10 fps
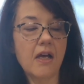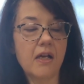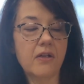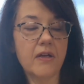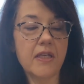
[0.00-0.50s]

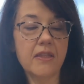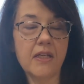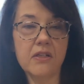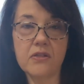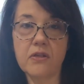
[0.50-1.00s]
Great
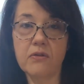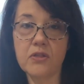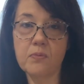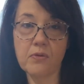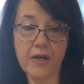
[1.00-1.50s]
thing to soak
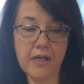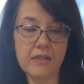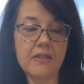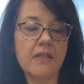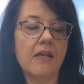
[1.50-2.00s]
sprains.